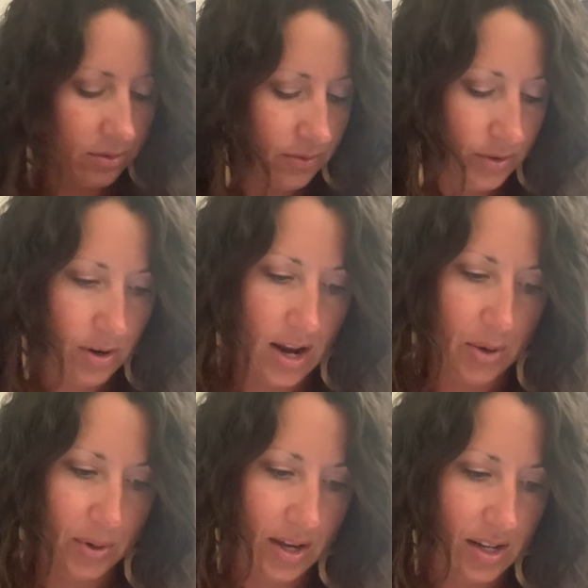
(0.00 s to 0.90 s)
for
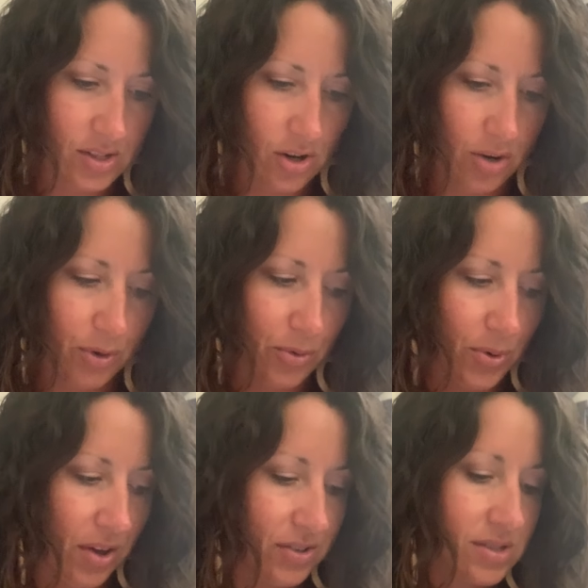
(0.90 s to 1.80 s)
anyone getting started with
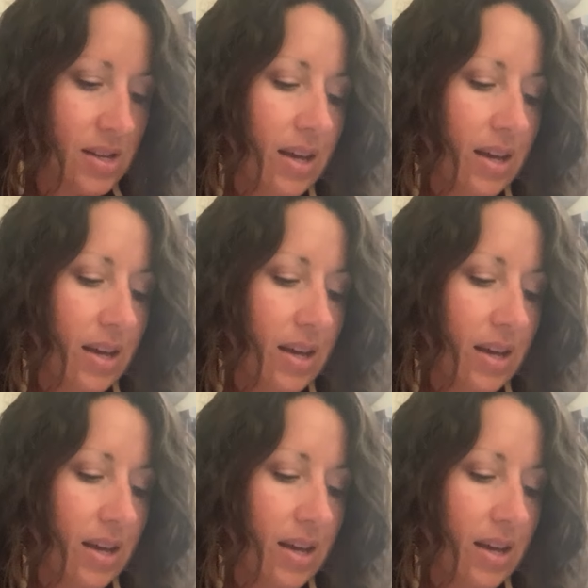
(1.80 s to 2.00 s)
oils.